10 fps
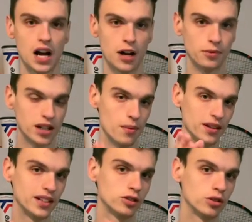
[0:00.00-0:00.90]
I
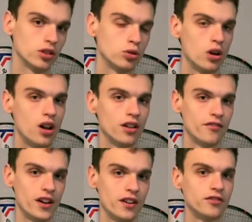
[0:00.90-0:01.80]
recommend this string to all the
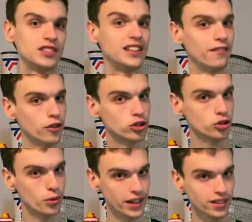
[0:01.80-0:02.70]
fans of stiffer
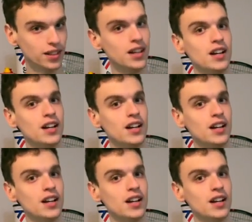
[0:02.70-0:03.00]
string